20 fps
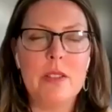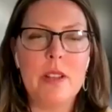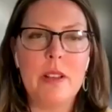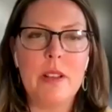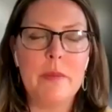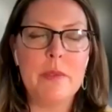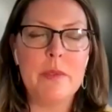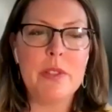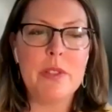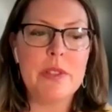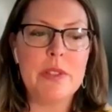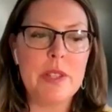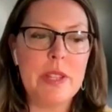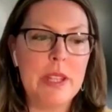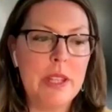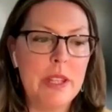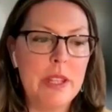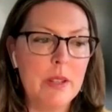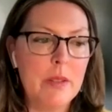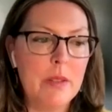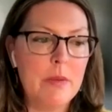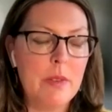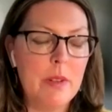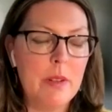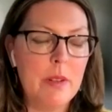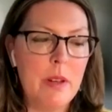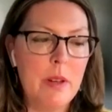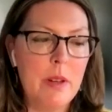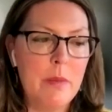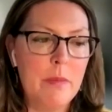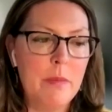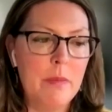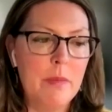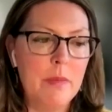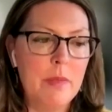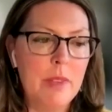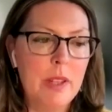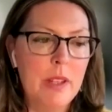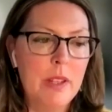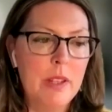I'm just thinking of,
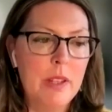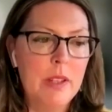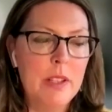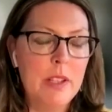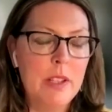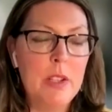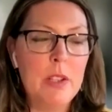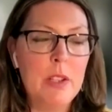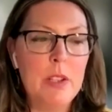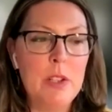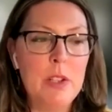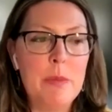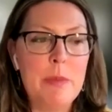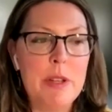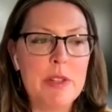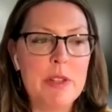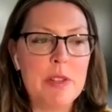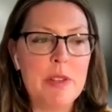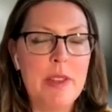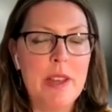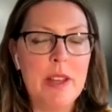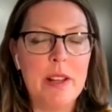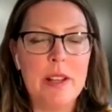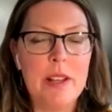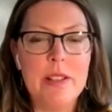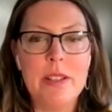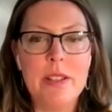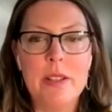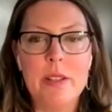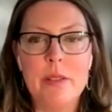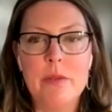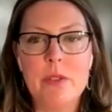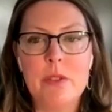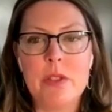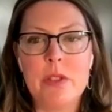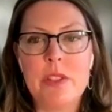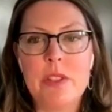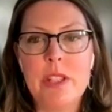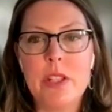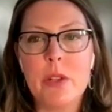you mentioned that idea of
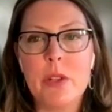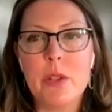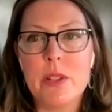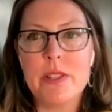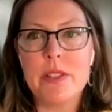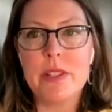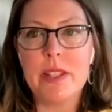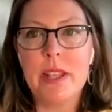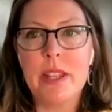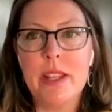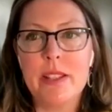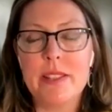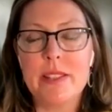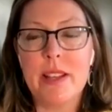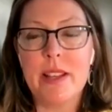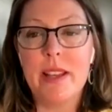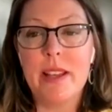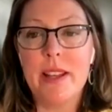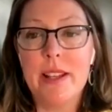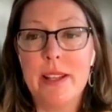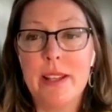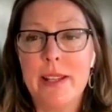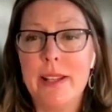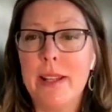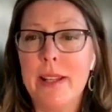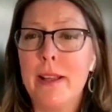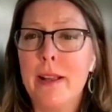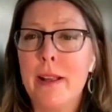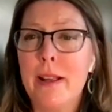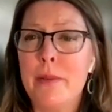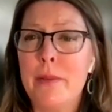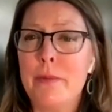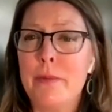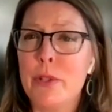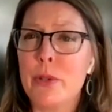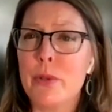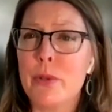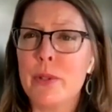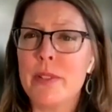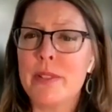just decreasing anxiety, and it kind of
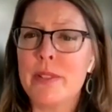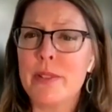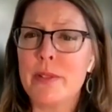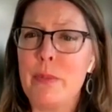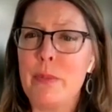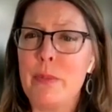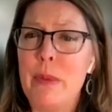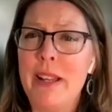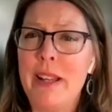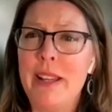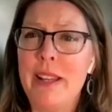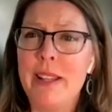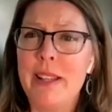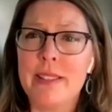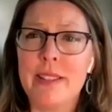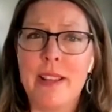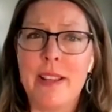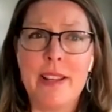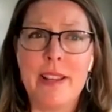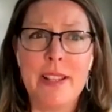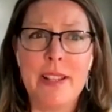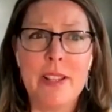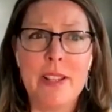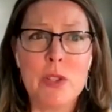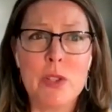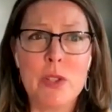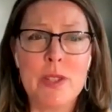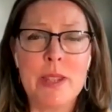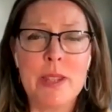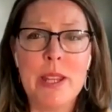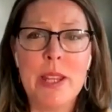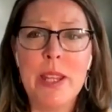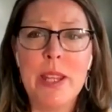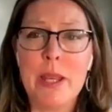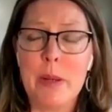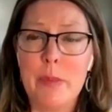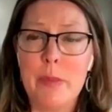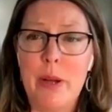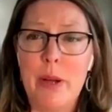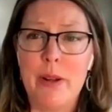decreases my anxiety just
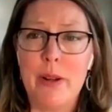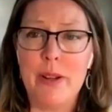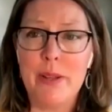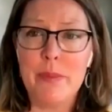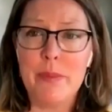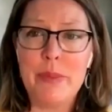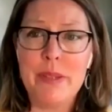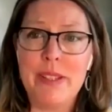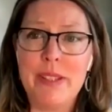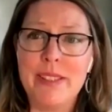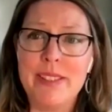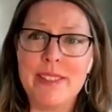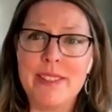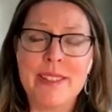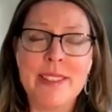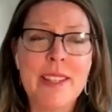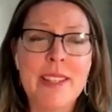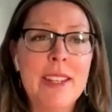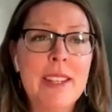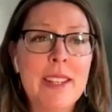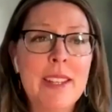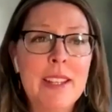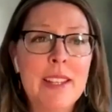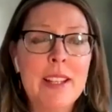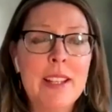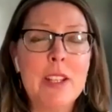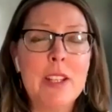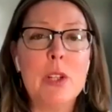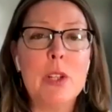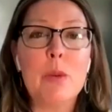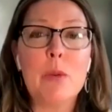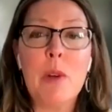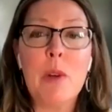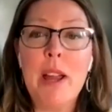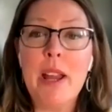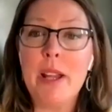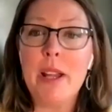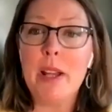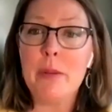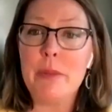thinking about it, because you're
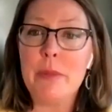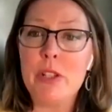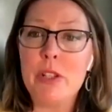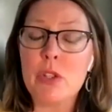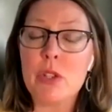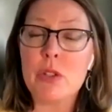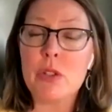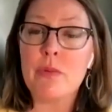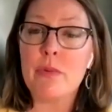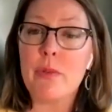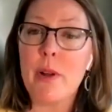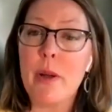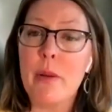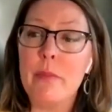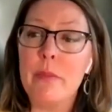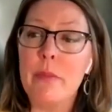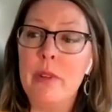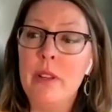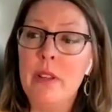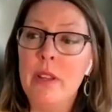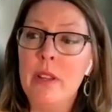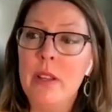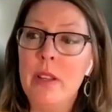right. I mean, just from,